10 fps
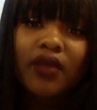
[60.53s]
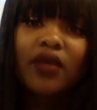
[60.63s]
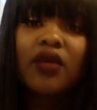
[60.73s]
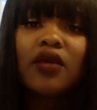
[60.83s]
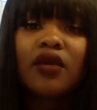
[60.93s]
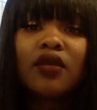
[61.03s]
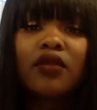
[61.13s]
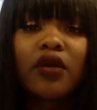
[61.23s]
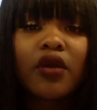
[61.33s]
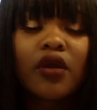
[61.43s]
And
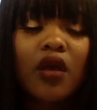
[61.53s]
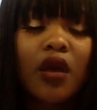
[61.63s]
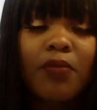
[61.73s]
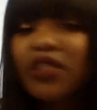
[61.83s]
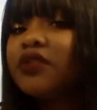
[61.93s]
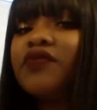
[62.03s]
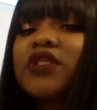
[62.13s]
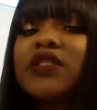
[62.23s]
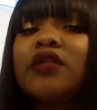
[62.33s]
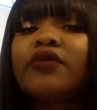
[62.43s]
there are a bunch of
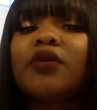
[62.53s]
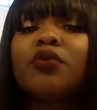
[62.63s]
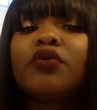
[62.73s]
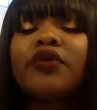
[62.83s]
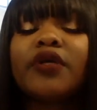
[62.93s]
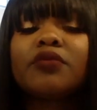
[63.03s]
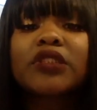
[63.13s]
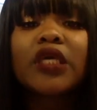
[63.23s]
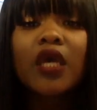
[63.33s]
accelerated programs.